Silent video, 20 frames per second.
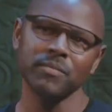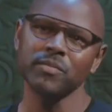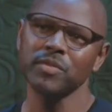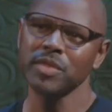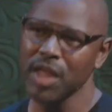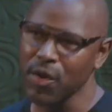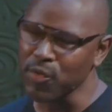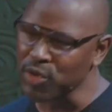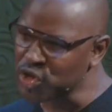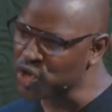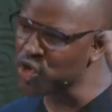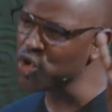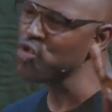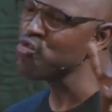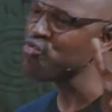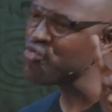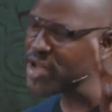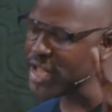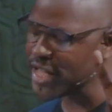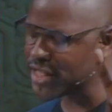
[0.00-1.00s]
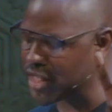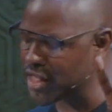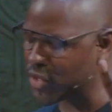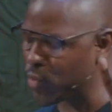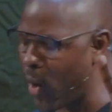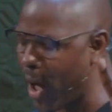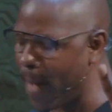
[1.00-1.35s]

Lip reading: There are two reasons why